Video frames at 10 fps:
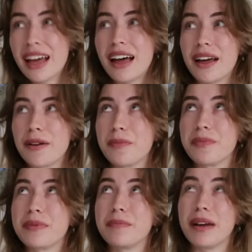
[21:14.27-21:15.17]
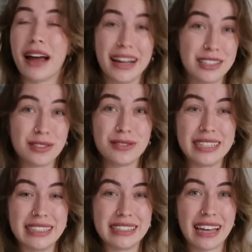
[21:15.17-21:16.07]
But I do
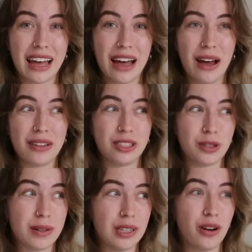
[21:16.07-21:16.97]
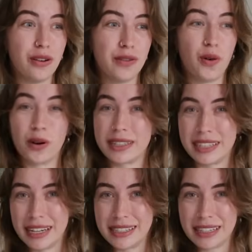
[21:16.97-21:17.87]
need to do a lot of
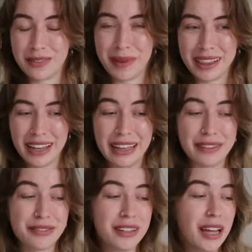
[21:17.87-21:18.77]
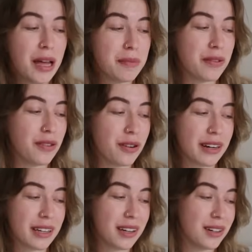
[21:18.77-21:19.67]
organising of my life before
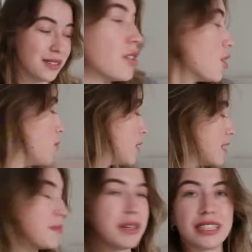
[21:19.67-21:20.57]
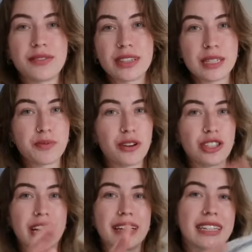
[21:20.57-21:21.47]
I go. So what this means for this
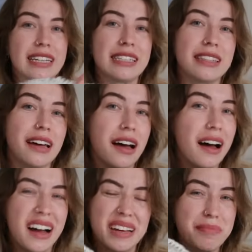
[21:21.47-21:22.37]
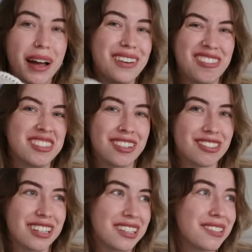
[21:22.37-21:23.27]
project is that I might not
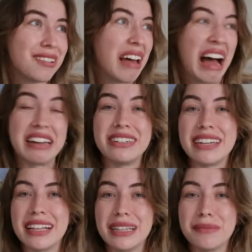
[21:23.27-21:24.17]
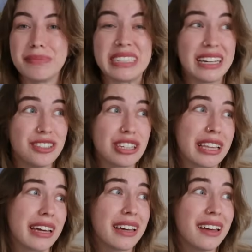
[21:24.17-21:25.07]
touch this until
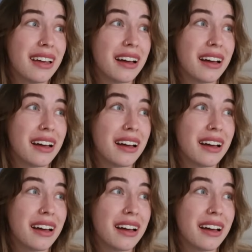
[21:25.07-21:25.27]
potentially